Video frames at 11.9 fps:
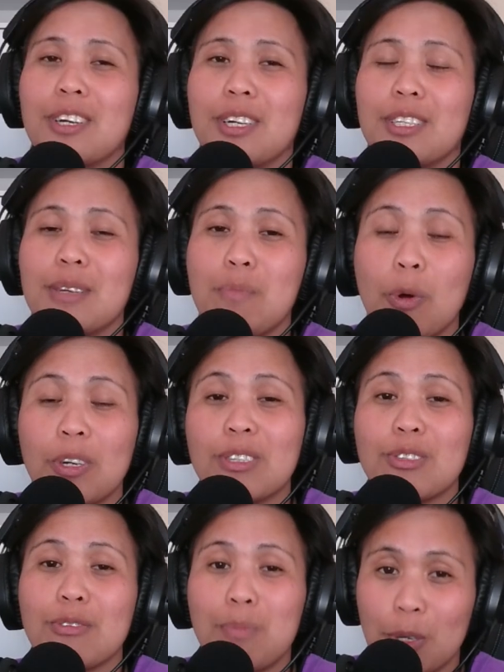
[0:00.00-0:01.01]
the
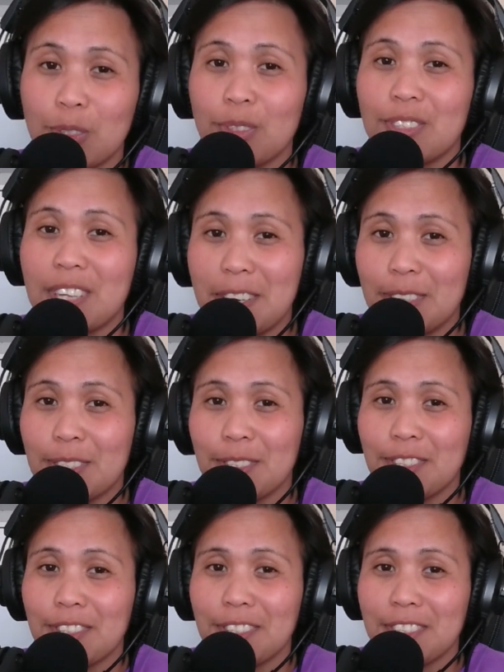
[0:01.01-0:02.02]
importance of personal
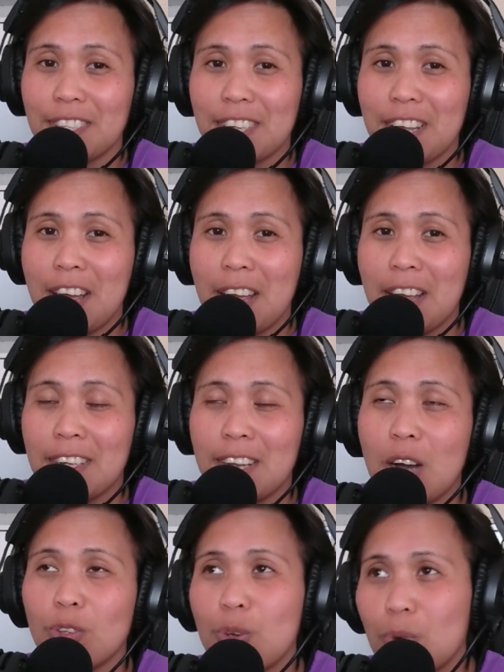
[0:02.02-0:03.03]
standards.
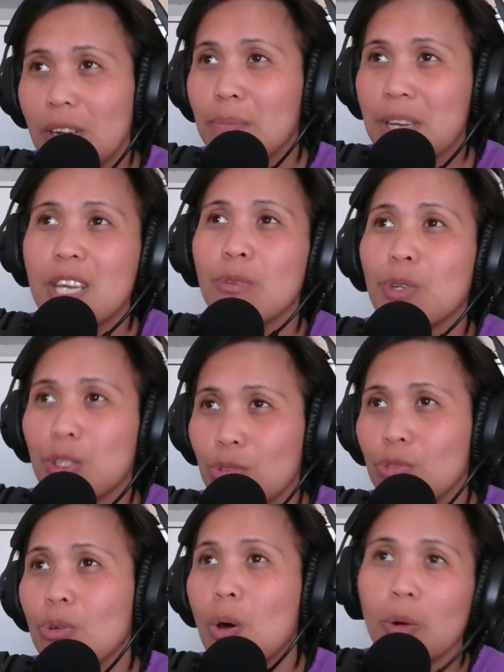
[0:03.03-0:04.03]
Now you and me, we
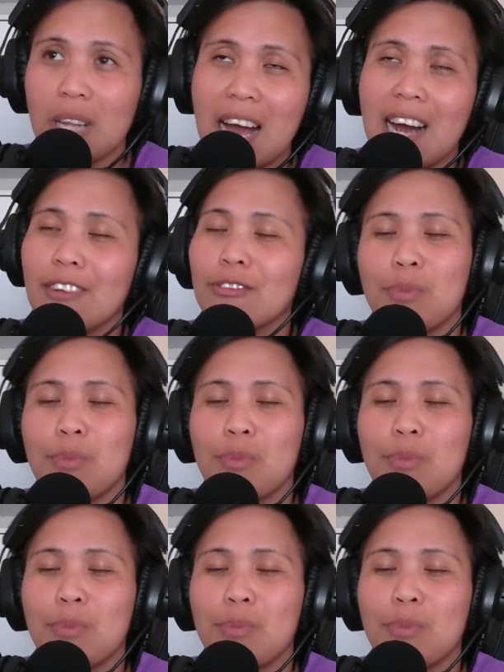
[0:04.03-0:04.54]
do all have